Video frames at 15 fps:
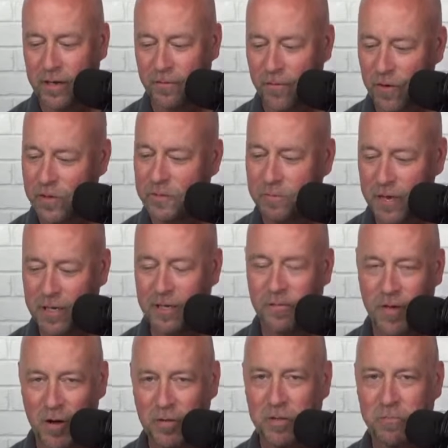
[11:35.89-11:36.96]
And first-place
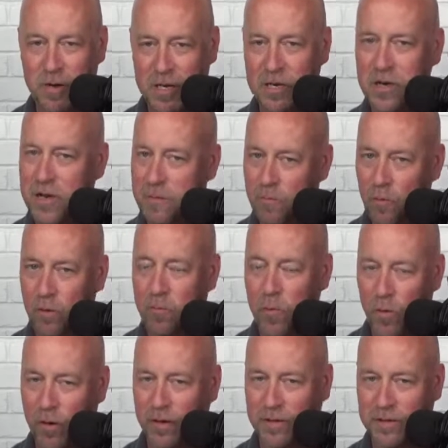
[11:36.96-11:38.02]
votes mean you get more
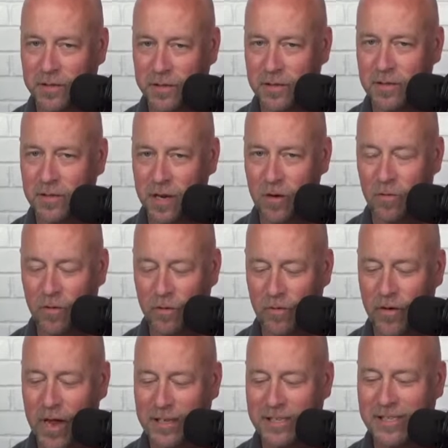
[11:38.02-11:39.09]
points. So
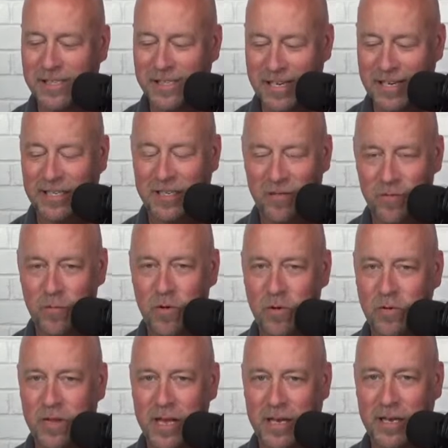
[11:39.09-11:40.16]
if you got 6 of them,
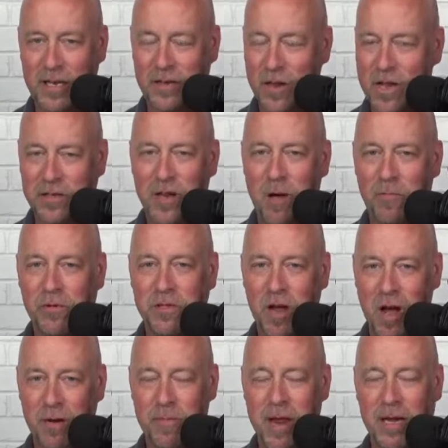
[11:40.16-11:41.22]
you'd think it's almost
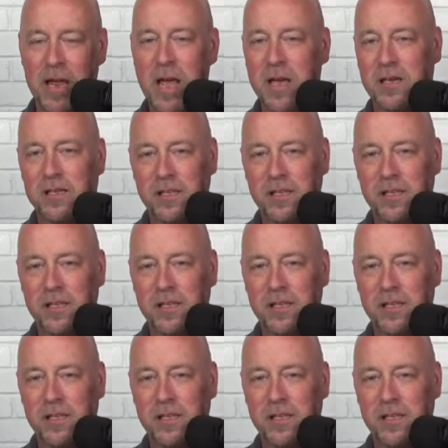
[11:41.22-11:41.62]
automatic.